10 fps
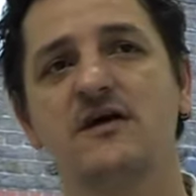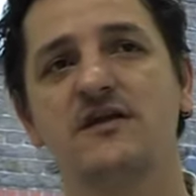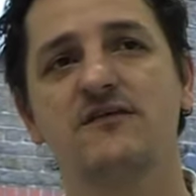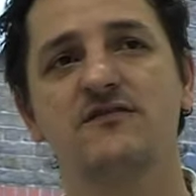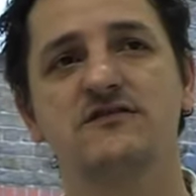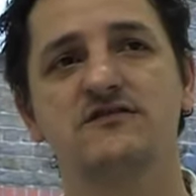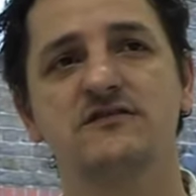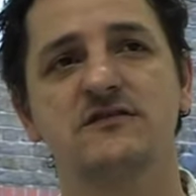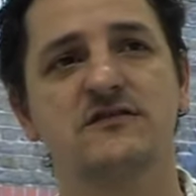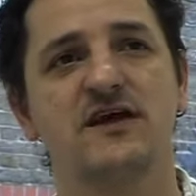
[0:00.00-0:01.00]
The
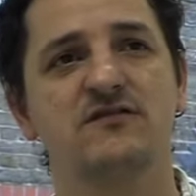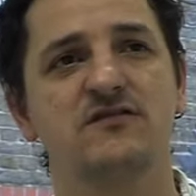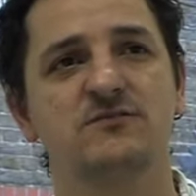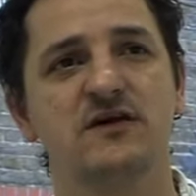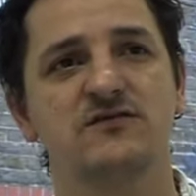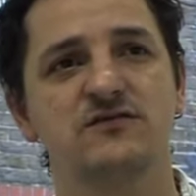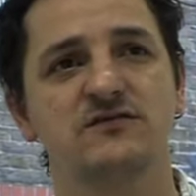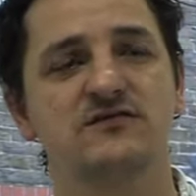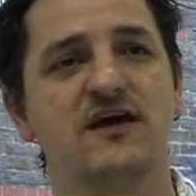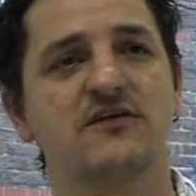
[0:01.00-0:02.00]
evidence base for
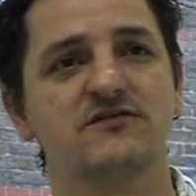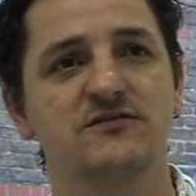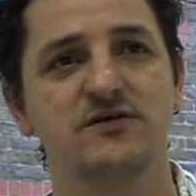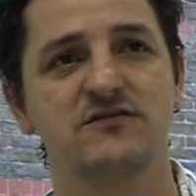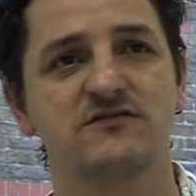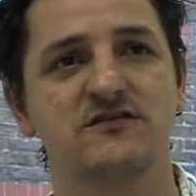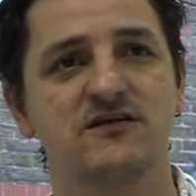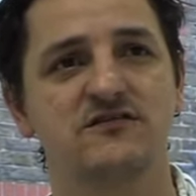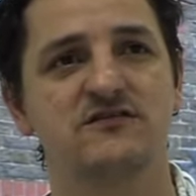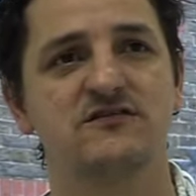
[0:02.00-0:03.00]
deterrence of punitive
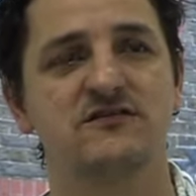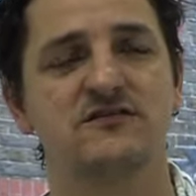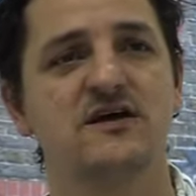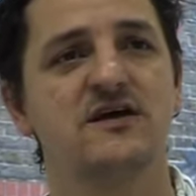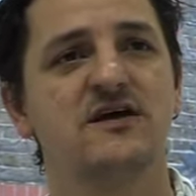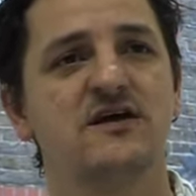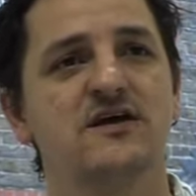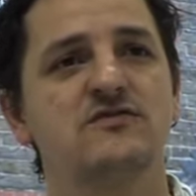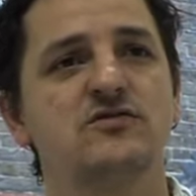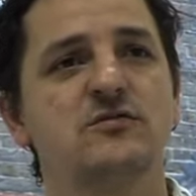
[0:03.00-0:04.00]
sanctions
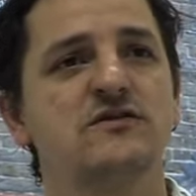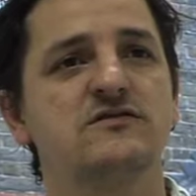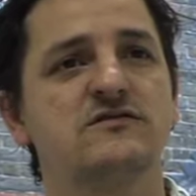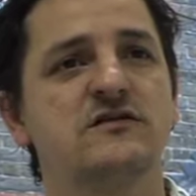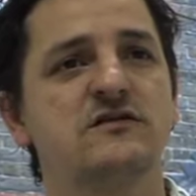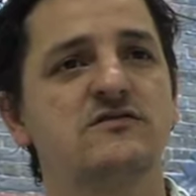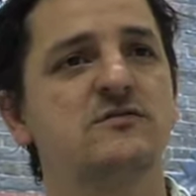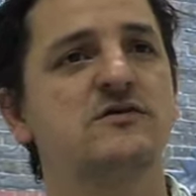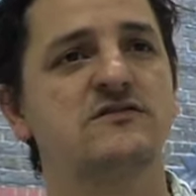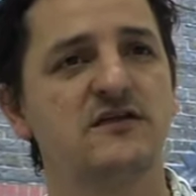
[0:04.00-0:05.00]
is almost
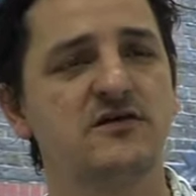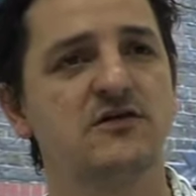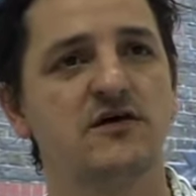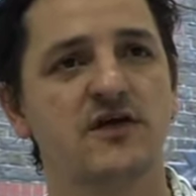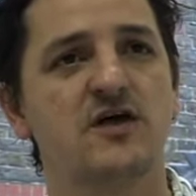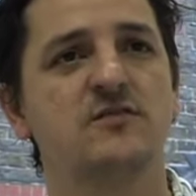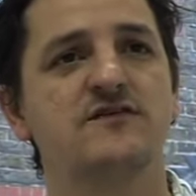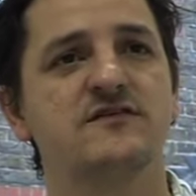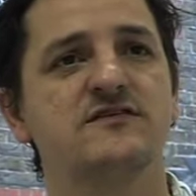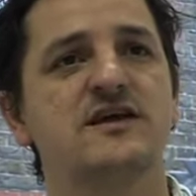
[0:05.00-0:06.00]
zero. The Home
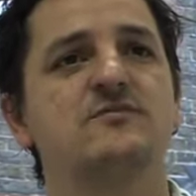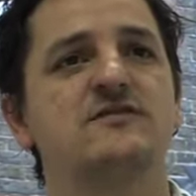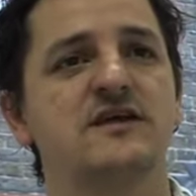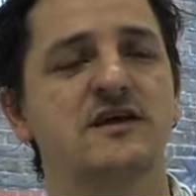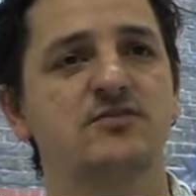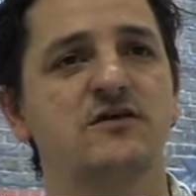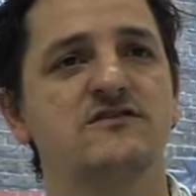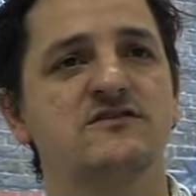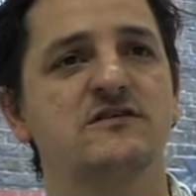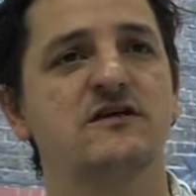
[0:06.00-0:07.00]
Office keeps getting
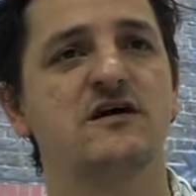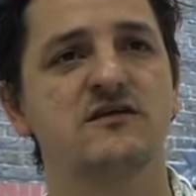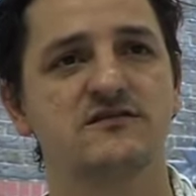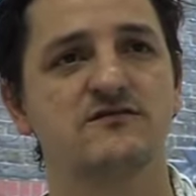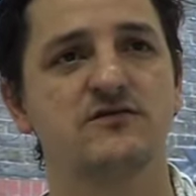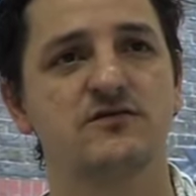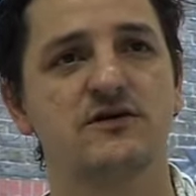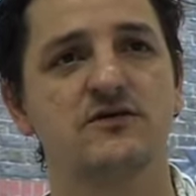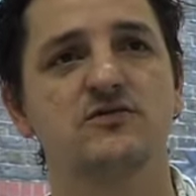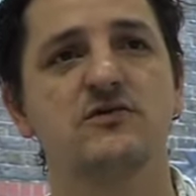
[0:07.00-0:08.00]
approached and asked for
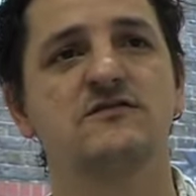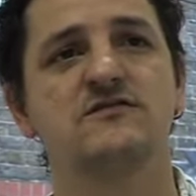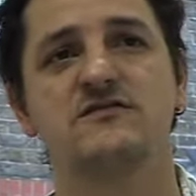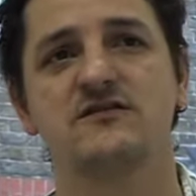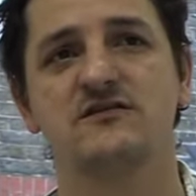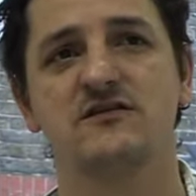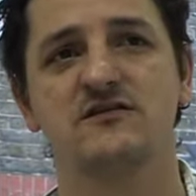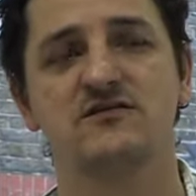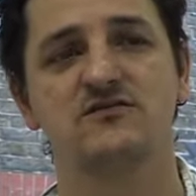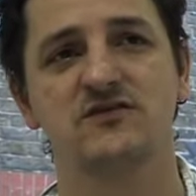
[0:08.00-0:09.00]
it, or suggest that they
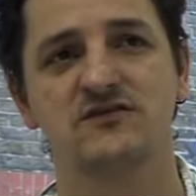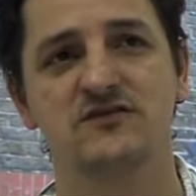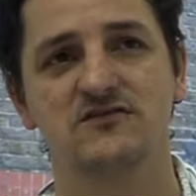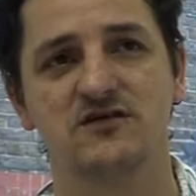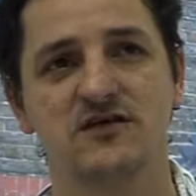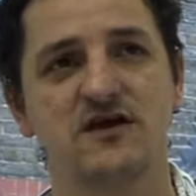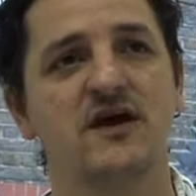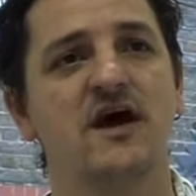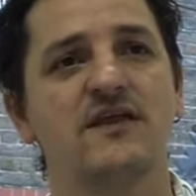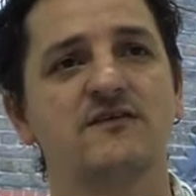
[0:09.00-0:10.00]
do some research on it,
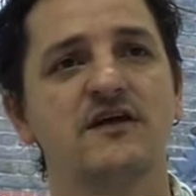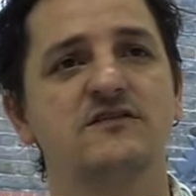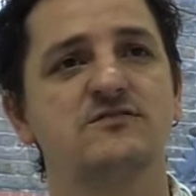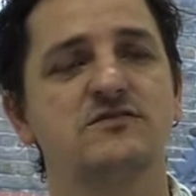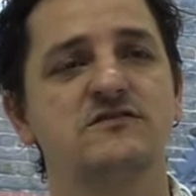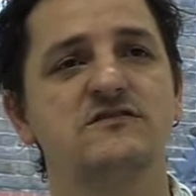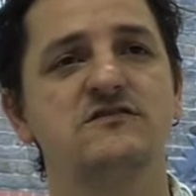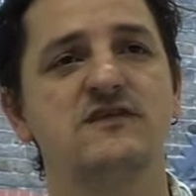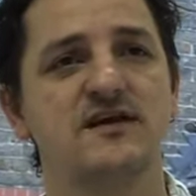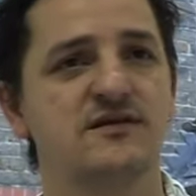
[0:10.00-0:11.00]
and they've yet to
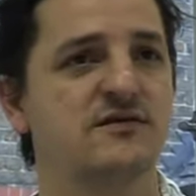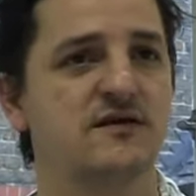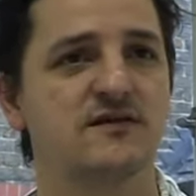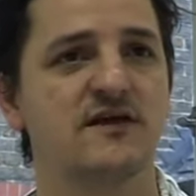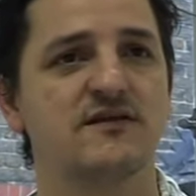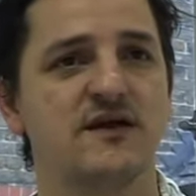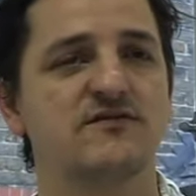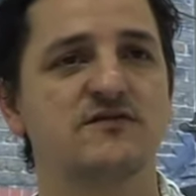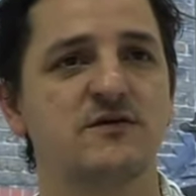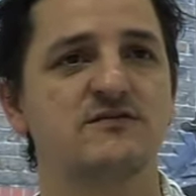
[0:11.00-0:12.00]
produce anything. The
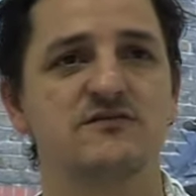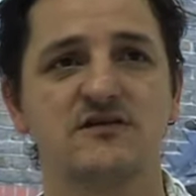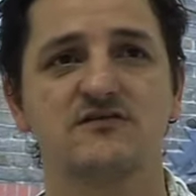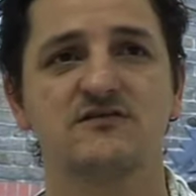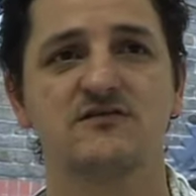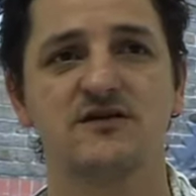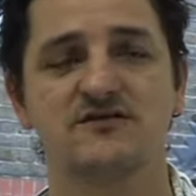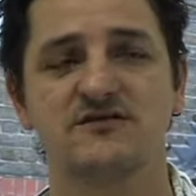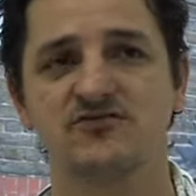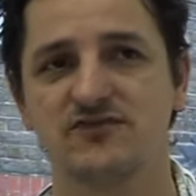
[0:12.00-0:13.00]
evidence-based deterrence is
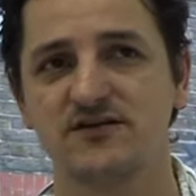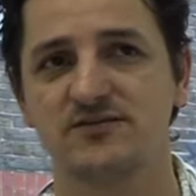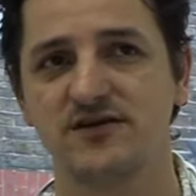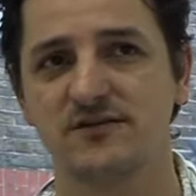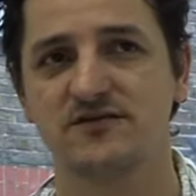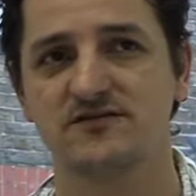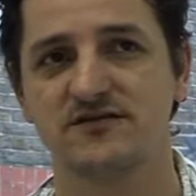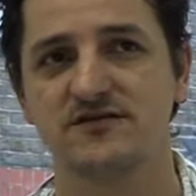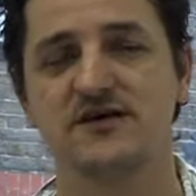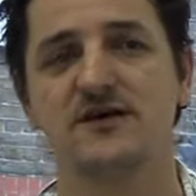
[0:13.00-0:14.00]
incredibly
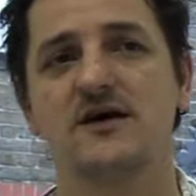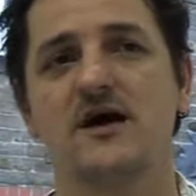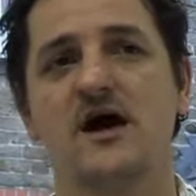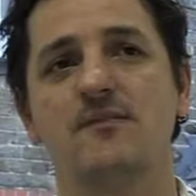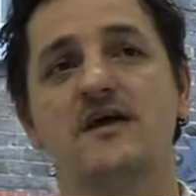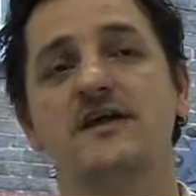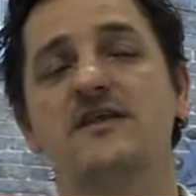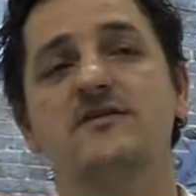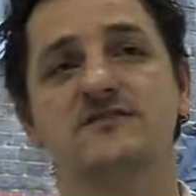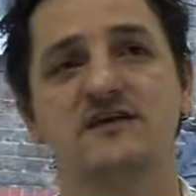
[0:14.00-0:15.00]
limited. And yet
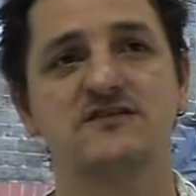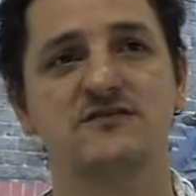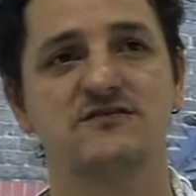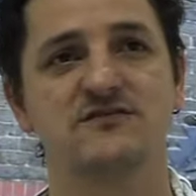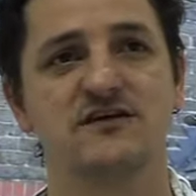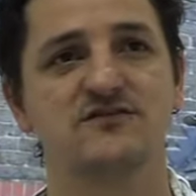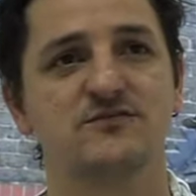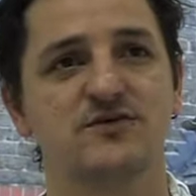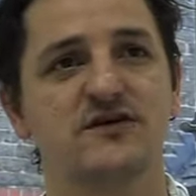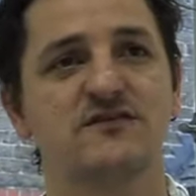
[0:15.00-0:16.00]
there is actually a substantial
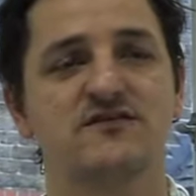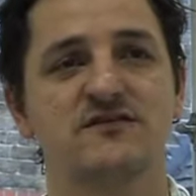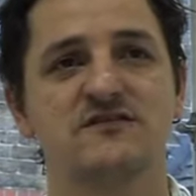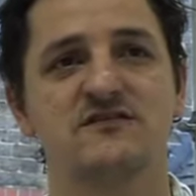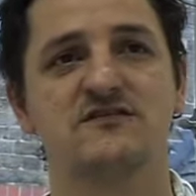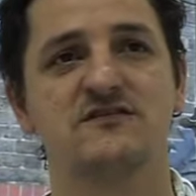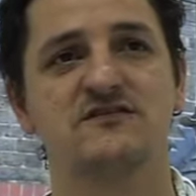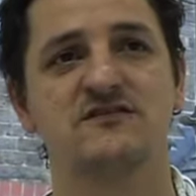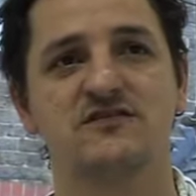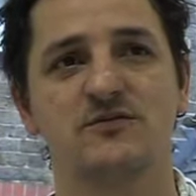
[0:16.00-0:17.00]
body of evidence that
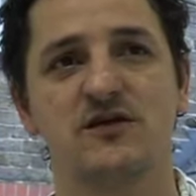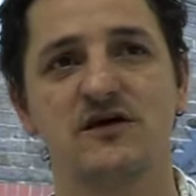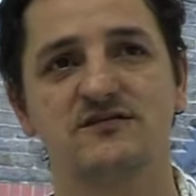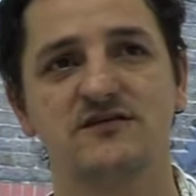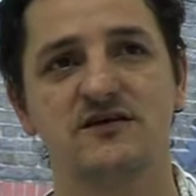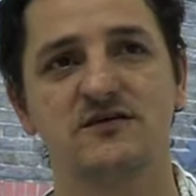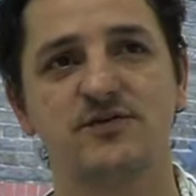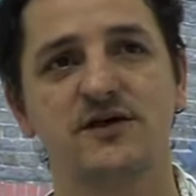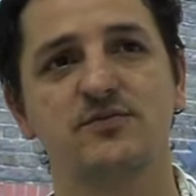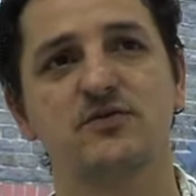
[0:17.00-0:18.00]
suggests that criminalising young
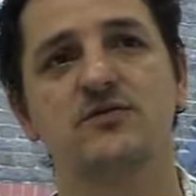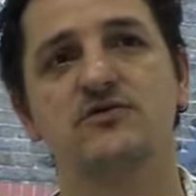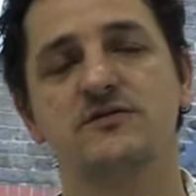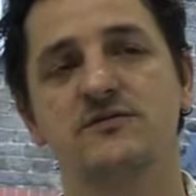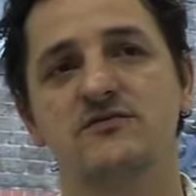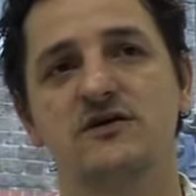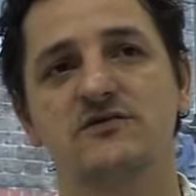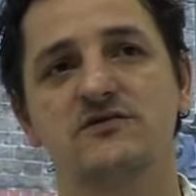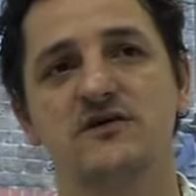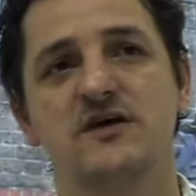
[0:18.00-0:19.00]
people or criminal
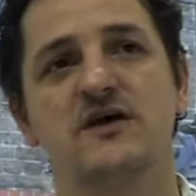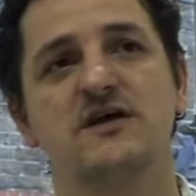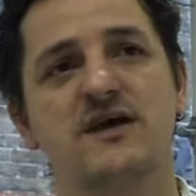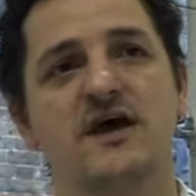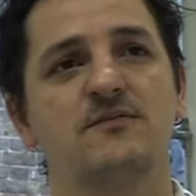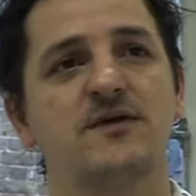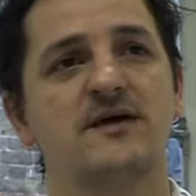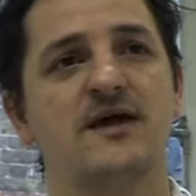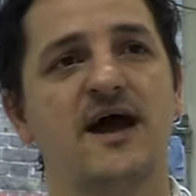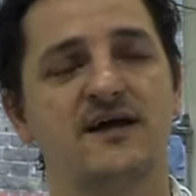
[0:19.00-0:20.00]
records can
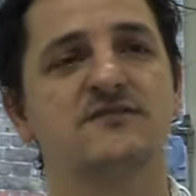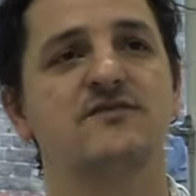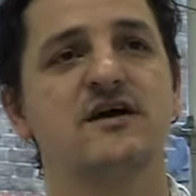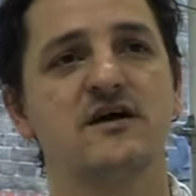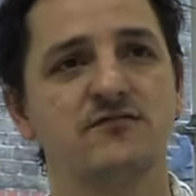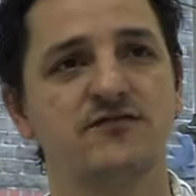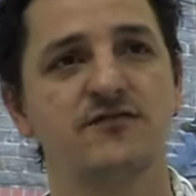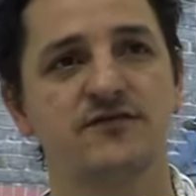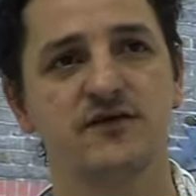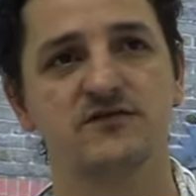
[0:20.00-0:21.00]
be actively harmful
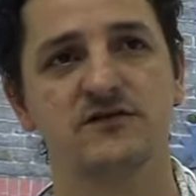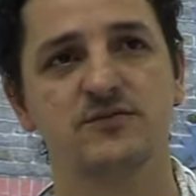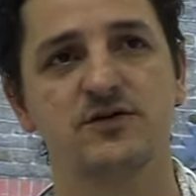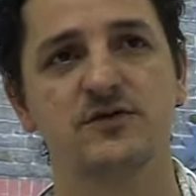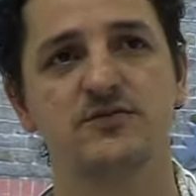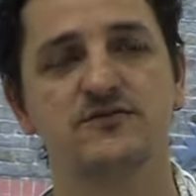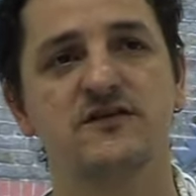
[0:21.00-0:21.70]
for those young people.